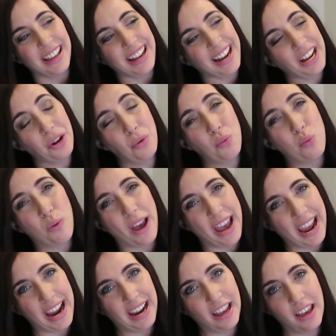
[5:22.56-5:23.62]
In a
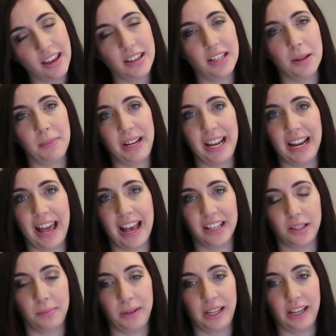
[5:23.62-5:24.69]
way, somebody had
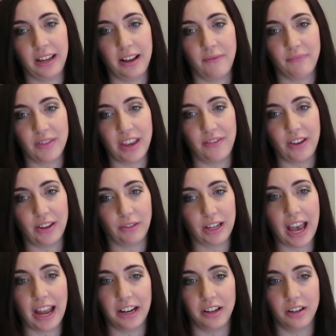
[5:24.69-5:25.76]
asked me if it
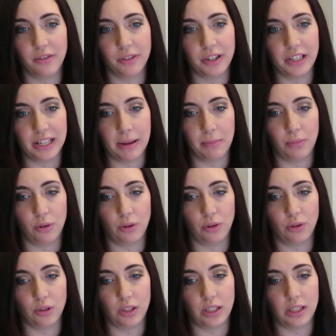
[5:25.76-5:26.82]
kind of
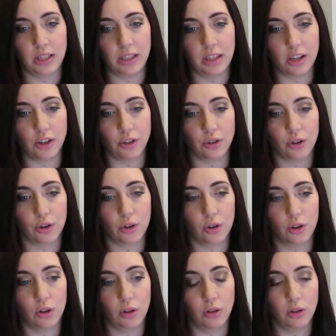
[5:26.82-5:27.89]
resembles the
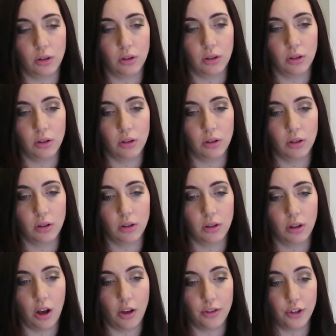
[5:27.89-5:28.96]
girl
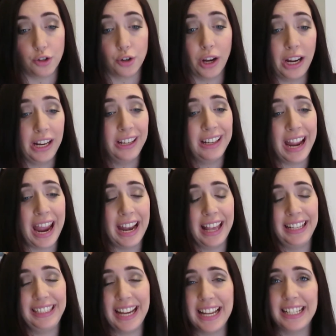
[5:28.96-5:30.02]
on the train, and
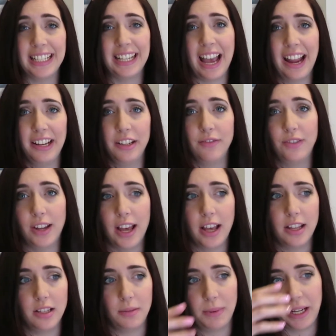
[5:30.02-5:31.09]
I guess it kind of
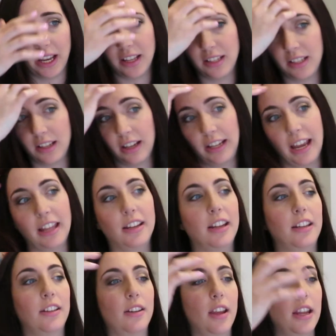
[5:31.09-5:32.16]
does, because again,
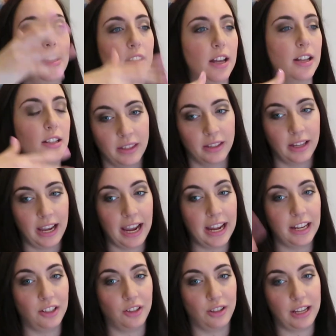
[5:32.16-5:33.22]
it does hit
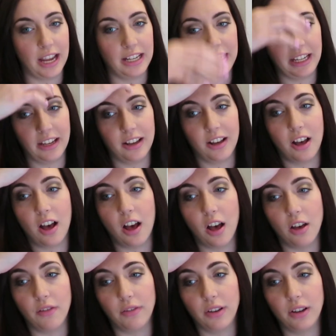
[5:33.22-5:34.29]
into the idea
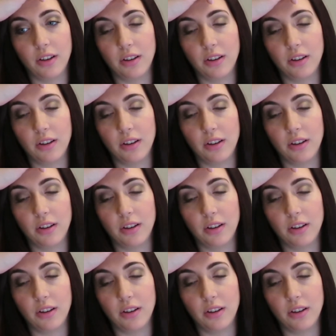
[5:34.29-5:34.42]
of